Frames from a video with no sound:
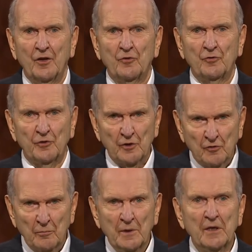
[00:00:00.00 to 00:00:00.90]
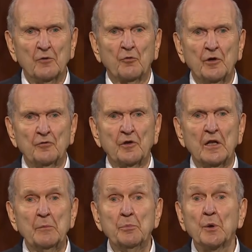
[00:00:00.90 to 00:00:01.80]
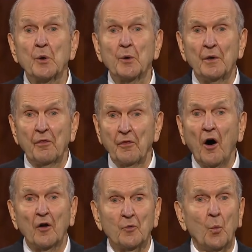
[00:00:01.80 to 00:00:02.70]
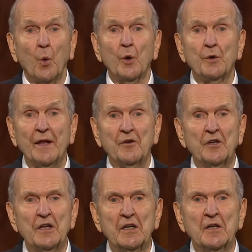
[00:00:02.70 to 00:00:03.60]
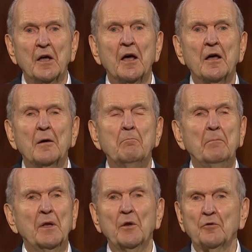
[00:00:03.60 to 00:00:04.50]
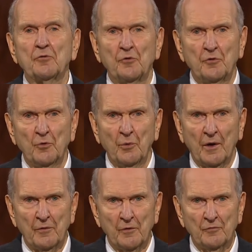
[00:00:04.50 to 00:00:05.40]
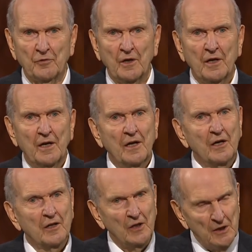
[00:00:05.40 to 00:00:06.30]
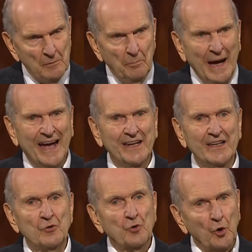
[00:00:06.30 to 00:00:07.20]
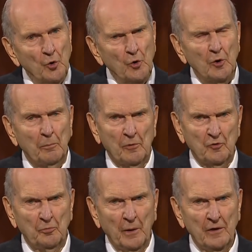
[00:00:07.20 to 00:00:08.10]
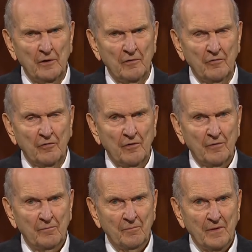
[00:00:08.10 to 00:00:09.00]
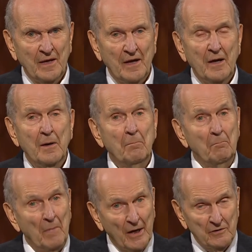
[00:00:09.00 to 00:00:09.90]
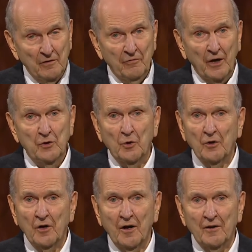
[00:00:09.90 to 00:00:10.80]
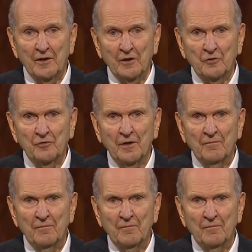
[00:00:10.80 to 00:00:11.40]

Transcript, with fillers: Seek to be increasingly pure in thought, word, and deed. Minister to others. Keep an eternal perspective. Magnify your callings.